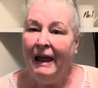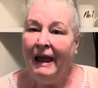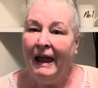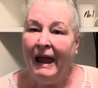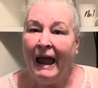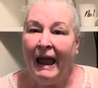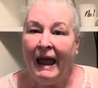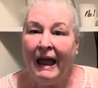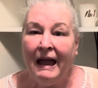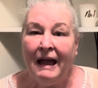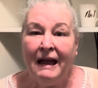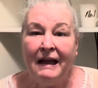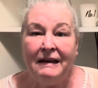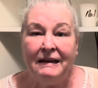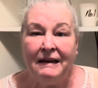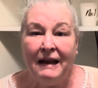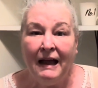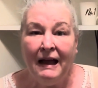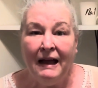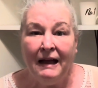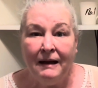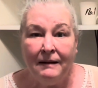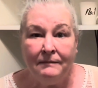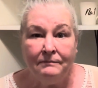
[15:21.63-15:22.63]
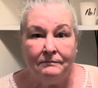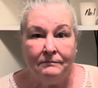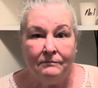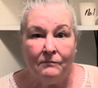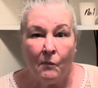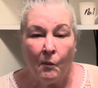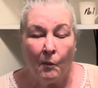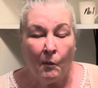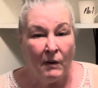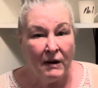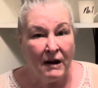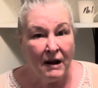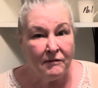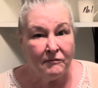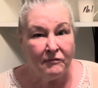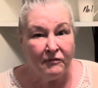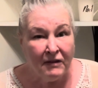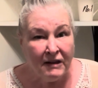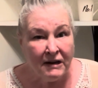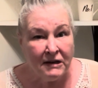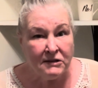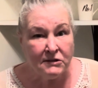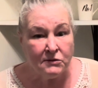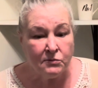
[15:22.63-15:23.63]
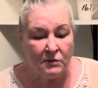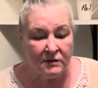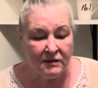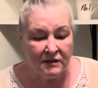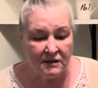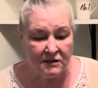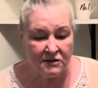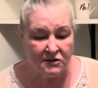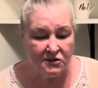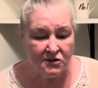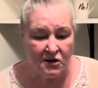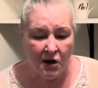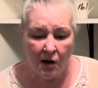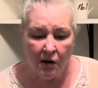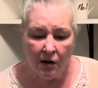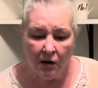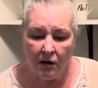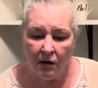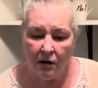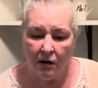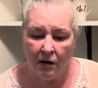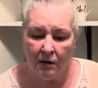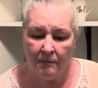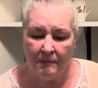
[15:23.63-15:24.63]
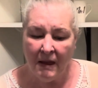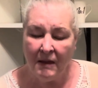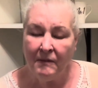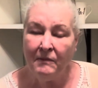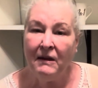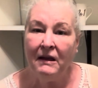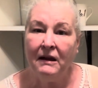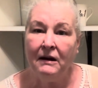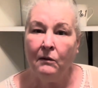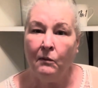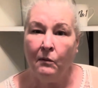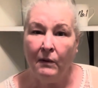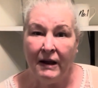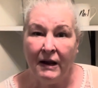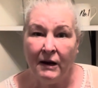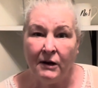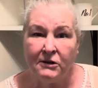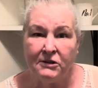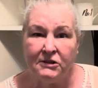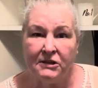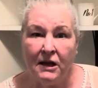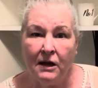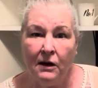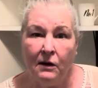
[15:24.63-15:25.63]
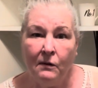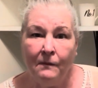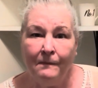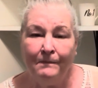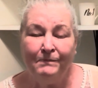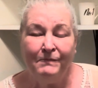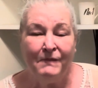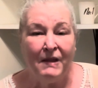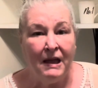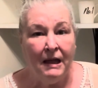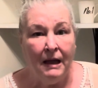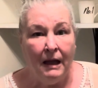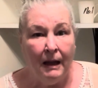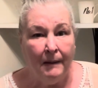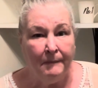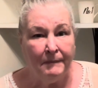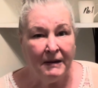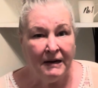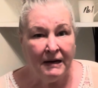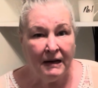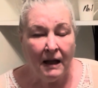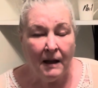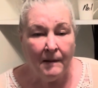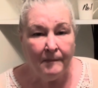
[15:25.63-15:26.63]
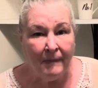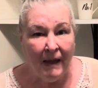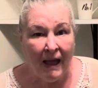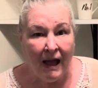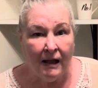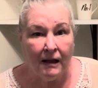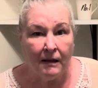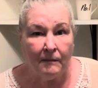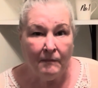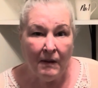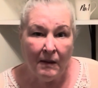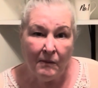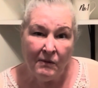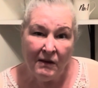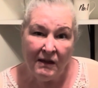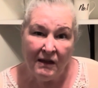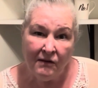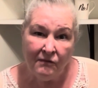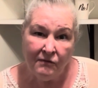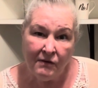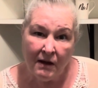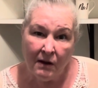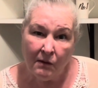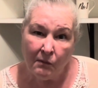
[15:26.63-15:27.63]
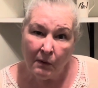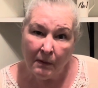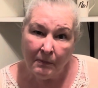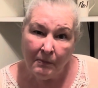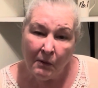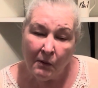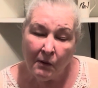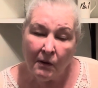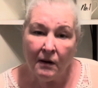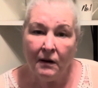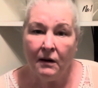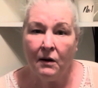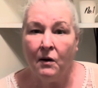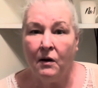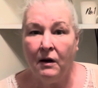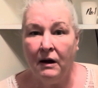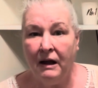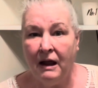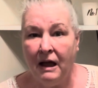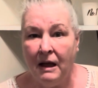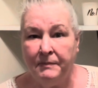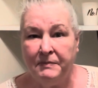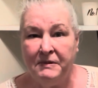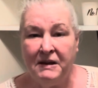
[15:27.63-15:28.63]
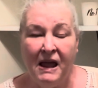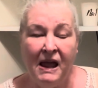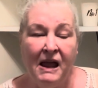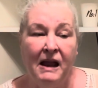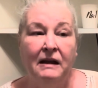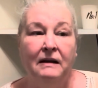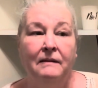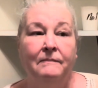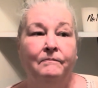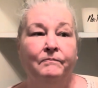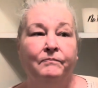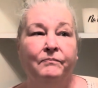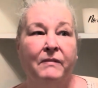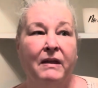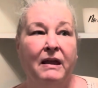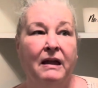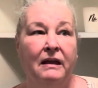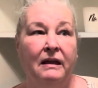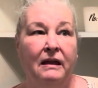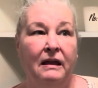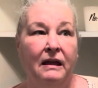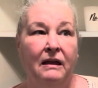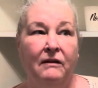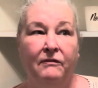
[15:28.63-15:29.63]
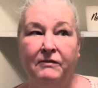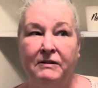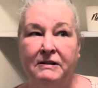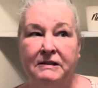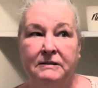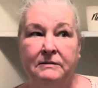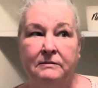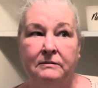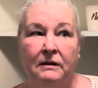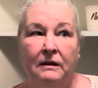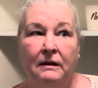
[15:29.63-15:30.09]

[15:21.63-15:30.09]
And when I'm finished with this jar, or maybe in a week or so, I'm going to come back and maybe give you a report or an update if it's,